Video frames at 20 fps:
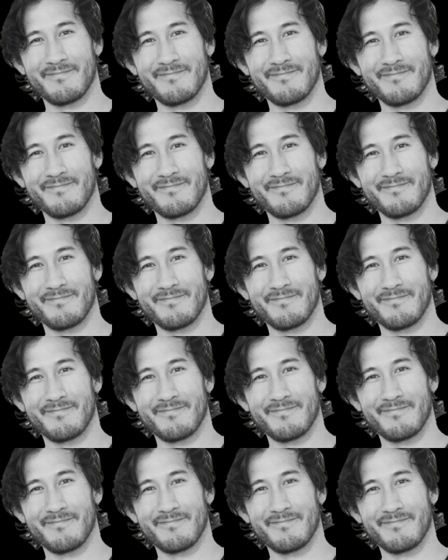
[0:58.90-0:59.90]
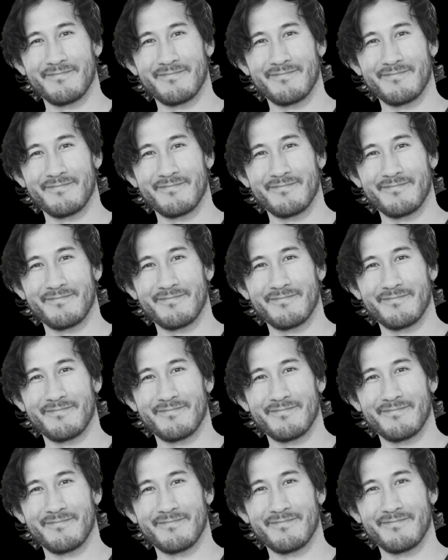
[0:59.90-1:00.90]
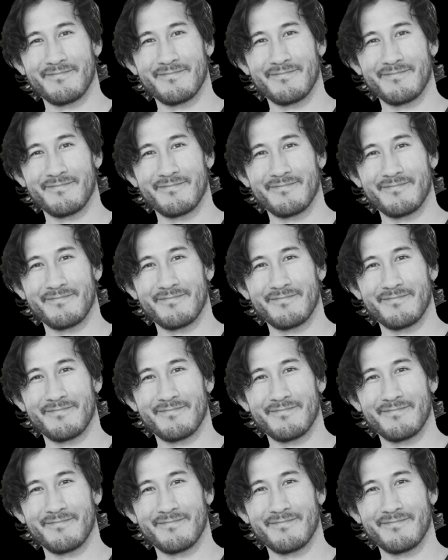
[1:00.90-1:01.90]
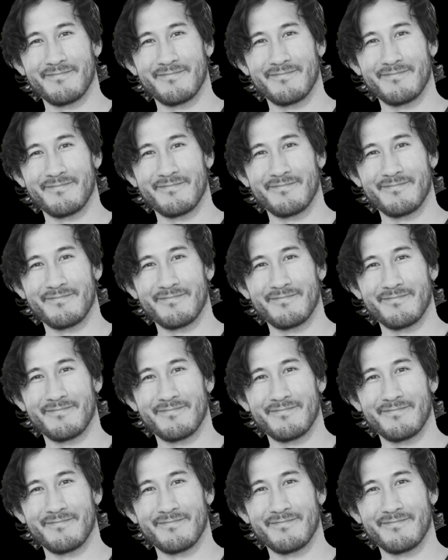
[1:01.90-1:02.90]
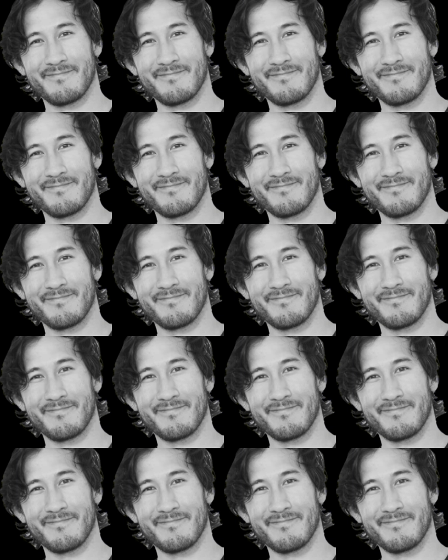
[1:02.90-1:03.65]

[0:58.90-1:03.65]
(no one is talking)